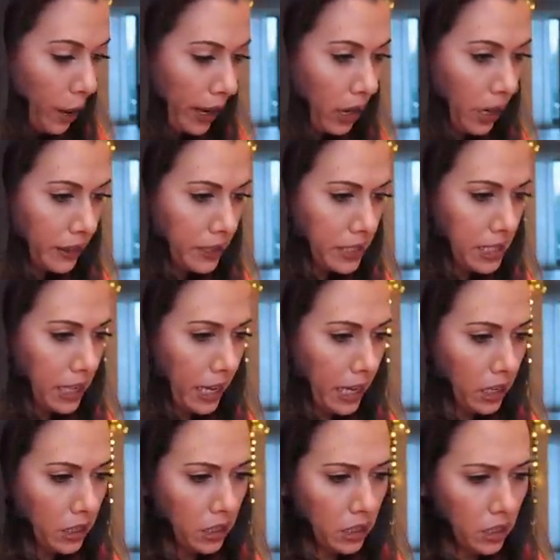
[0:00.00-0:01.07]
I got this
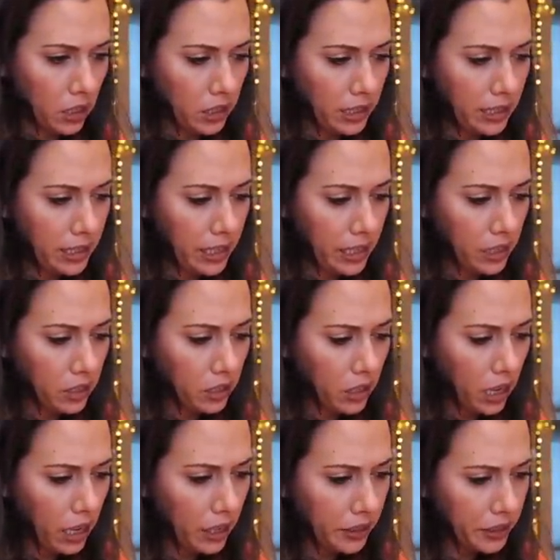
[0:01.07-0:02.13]
like teal
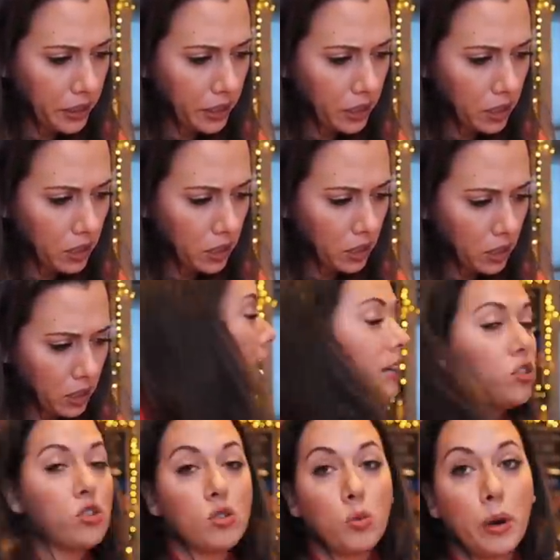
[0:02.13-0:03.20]
color I
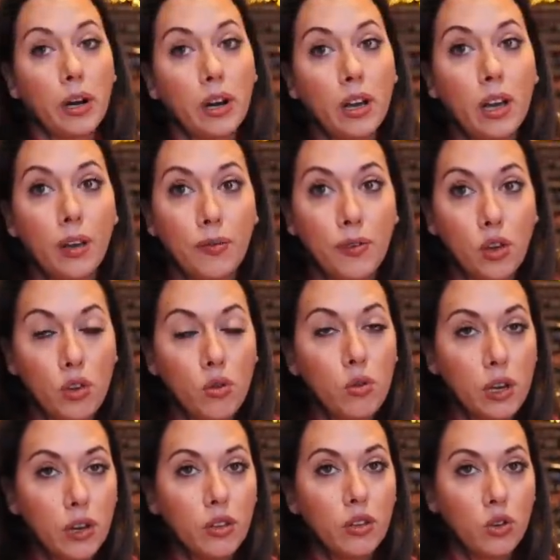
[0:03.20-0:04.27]
swear, if you
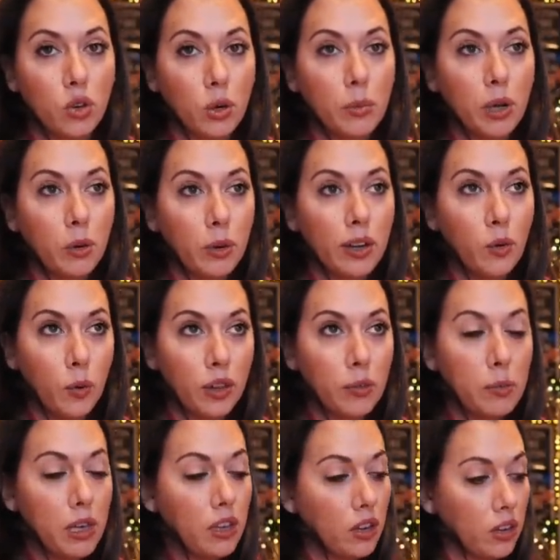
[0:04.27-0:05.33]
hear the doorbell ring with
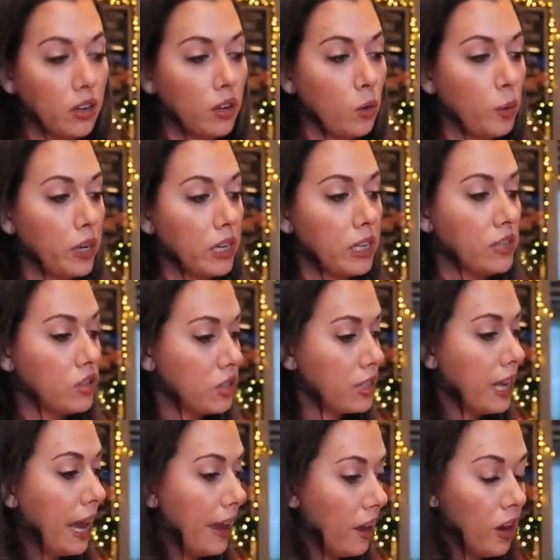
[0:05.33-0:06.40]
me, you're gonna witness
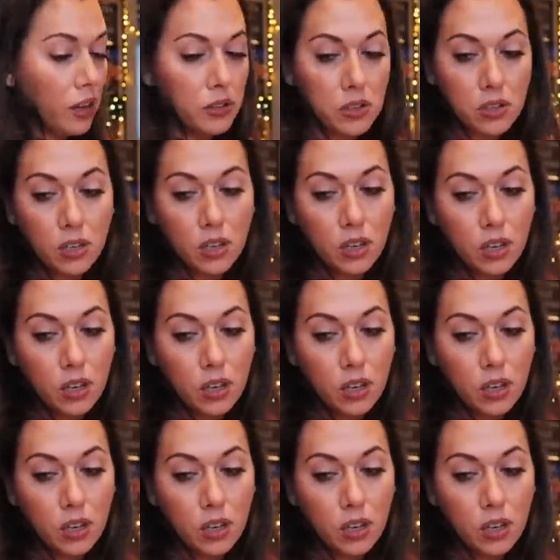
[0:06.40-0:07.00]
chaos.